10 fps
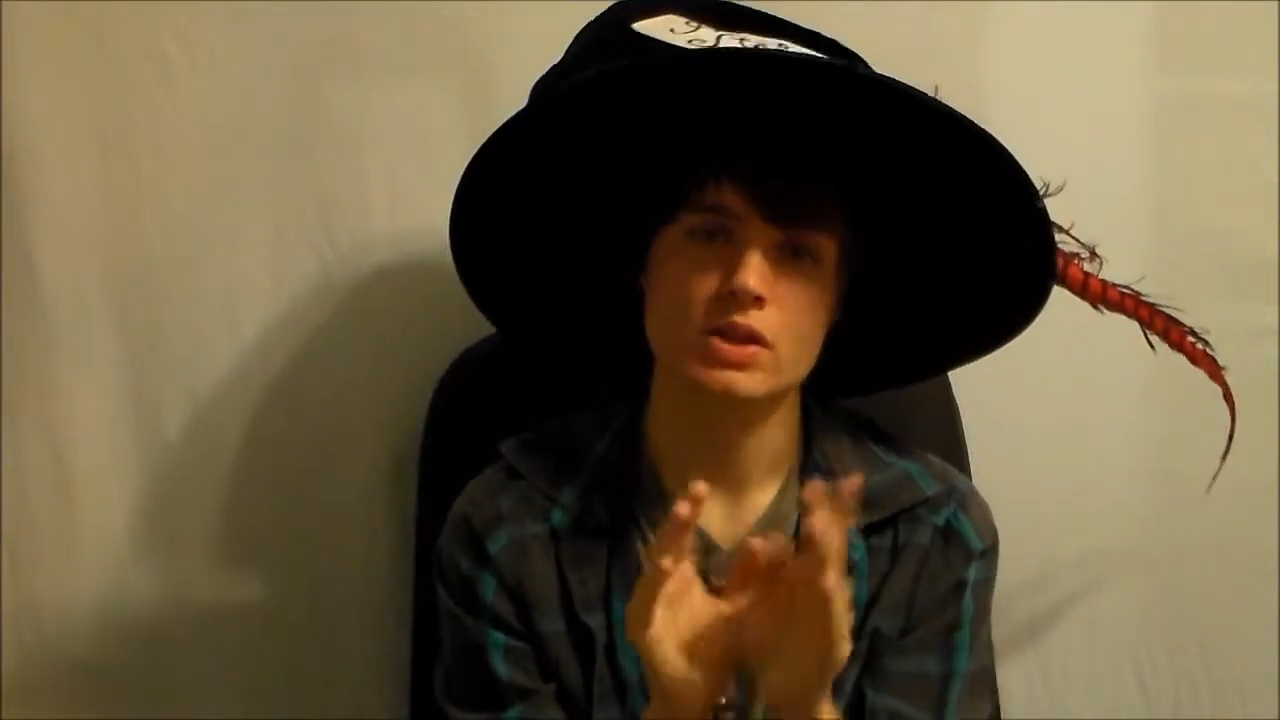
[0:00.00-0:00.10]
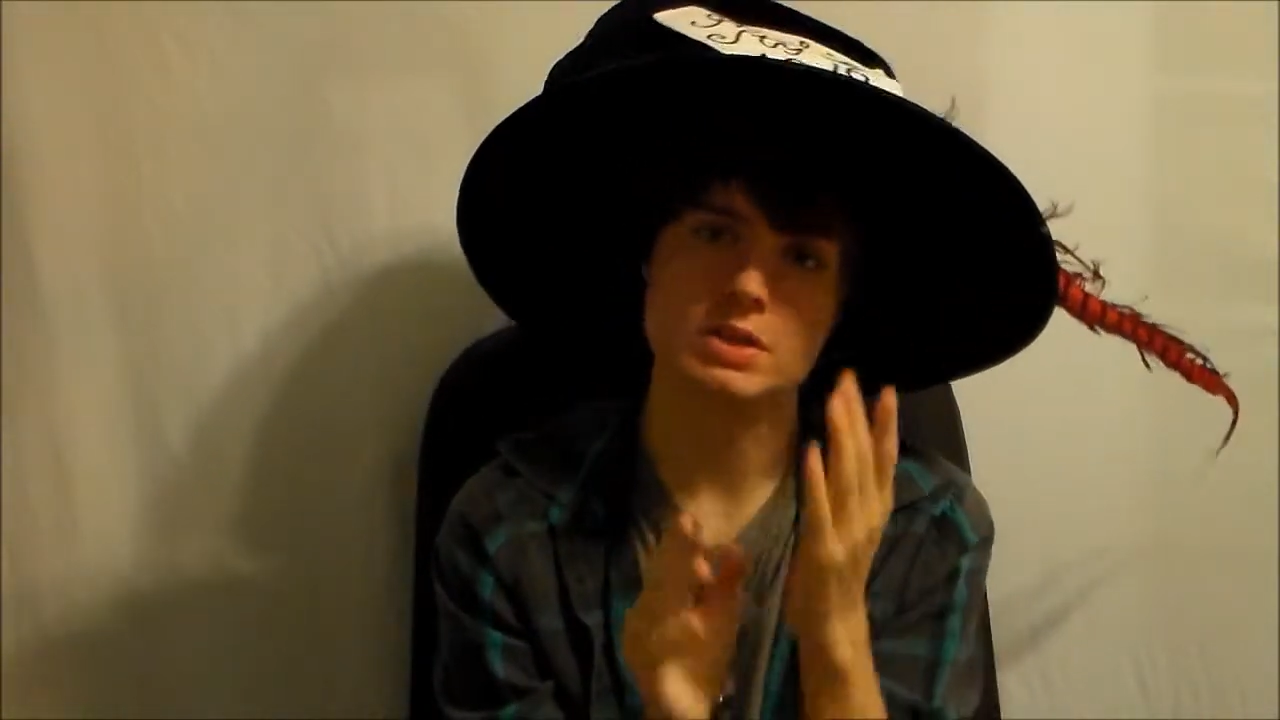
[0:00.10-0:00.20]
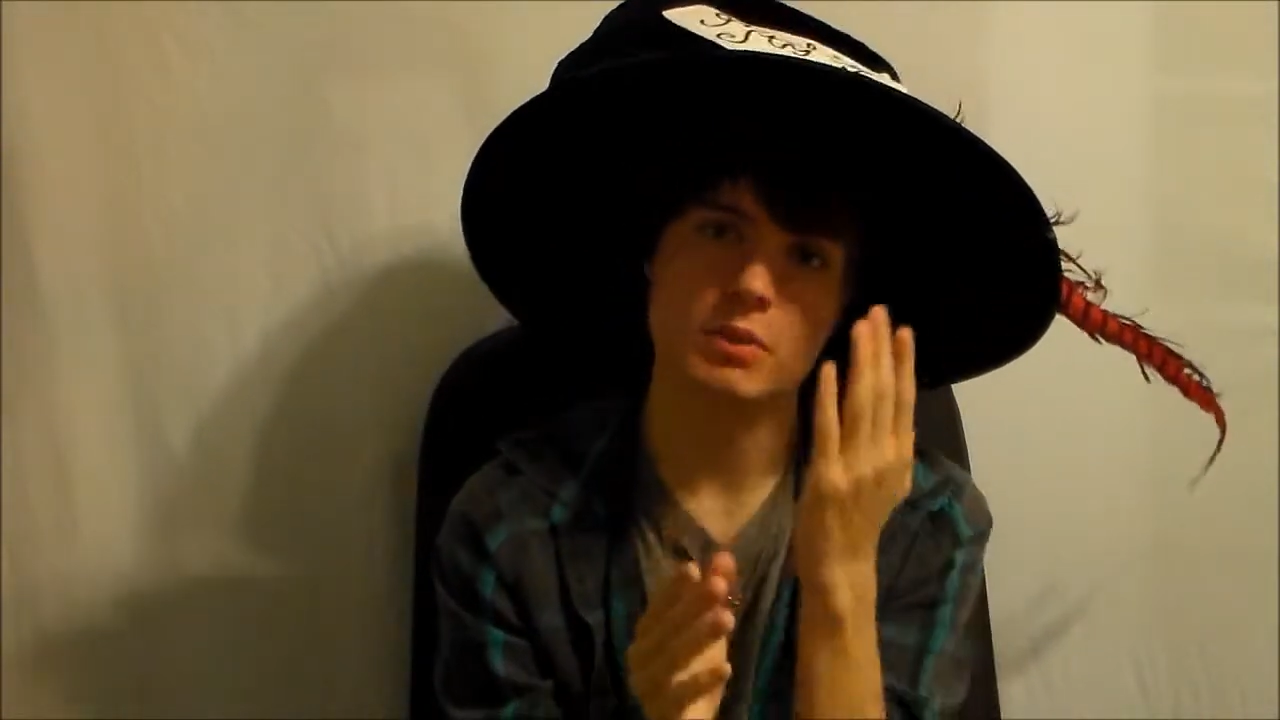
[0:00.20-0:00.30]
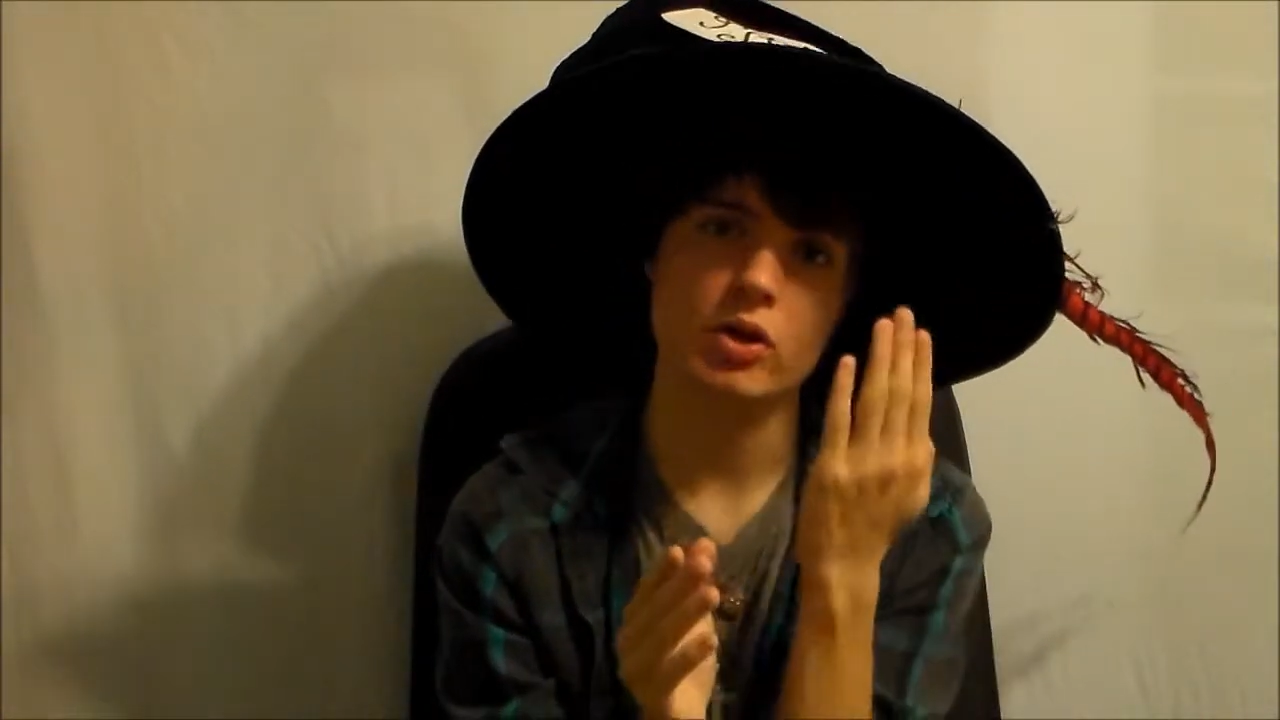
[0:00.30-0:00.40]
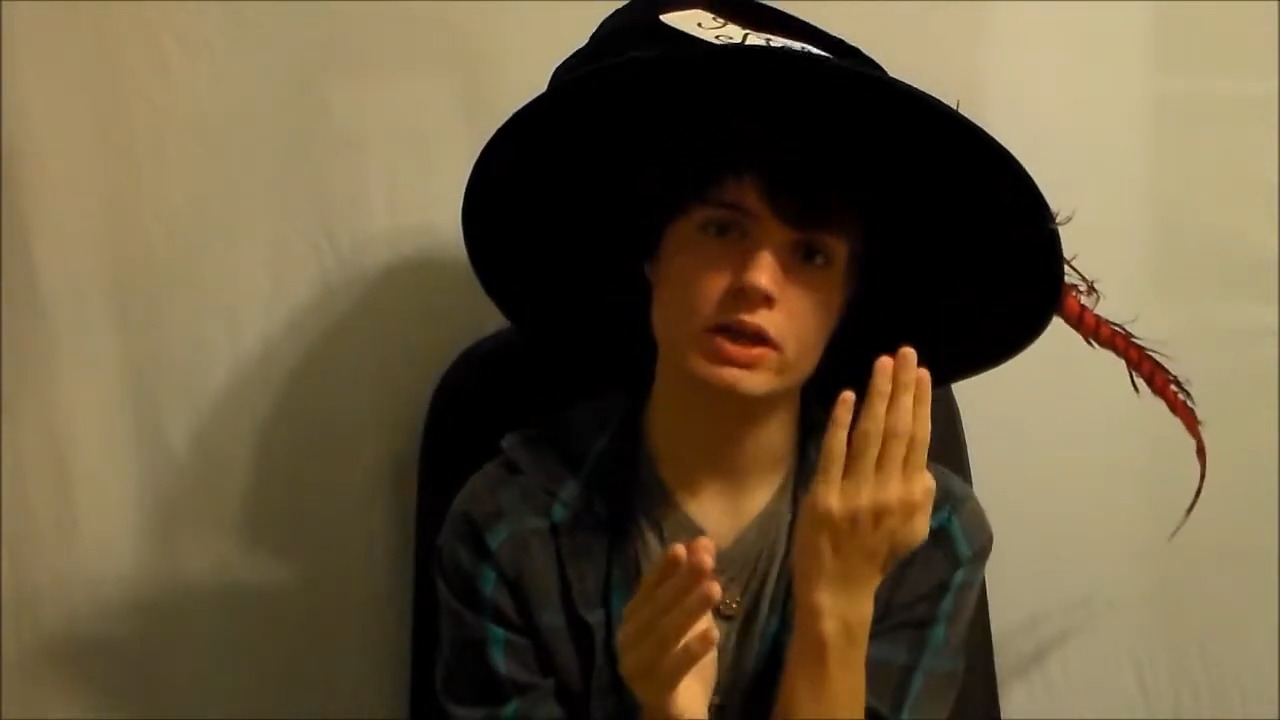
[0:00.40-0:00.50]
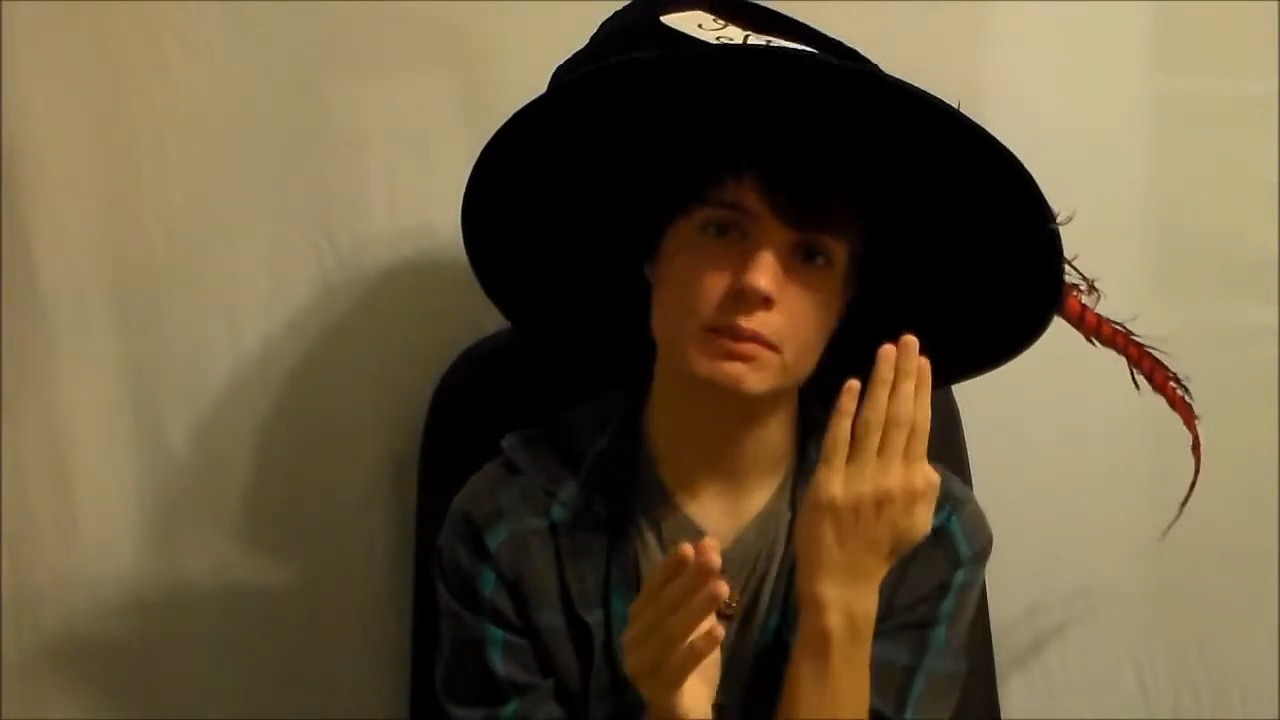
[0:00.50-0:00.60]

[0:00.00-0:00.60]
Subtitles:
The small